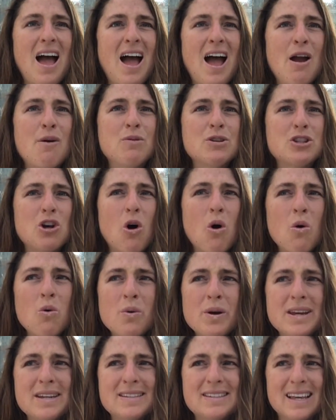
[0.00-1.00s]
I was
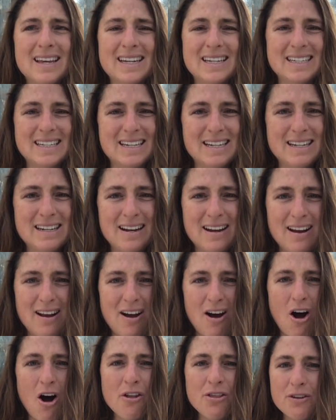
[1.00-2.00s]
always, like,
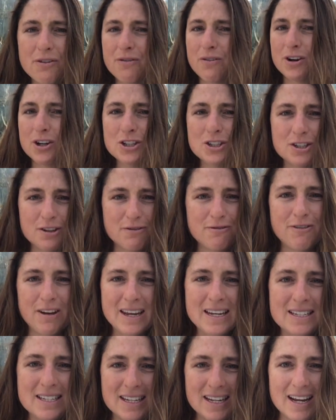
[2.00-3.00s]
on the verge of
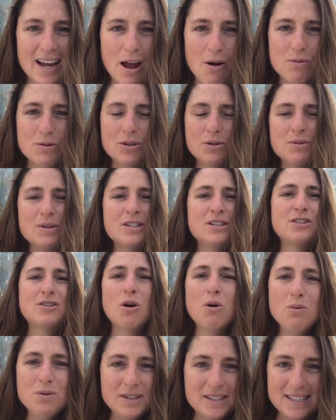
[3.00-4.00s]
fainting. I was always
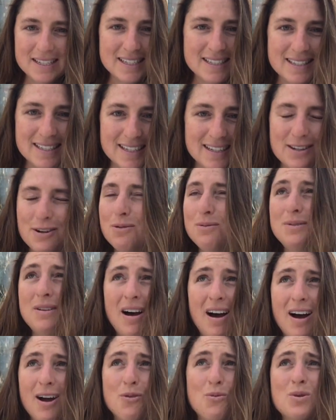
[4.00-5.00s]
so dizzy. No
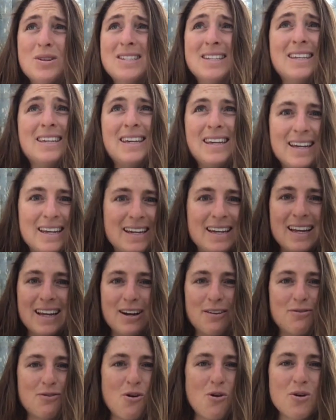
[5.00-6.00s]
duh, I wasn't eating.
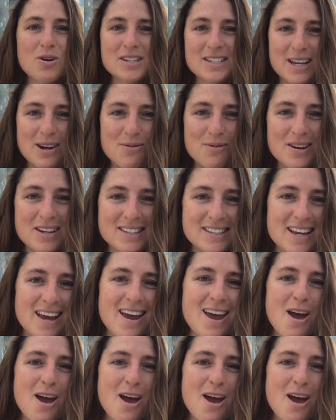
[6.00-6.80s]
Of course I was.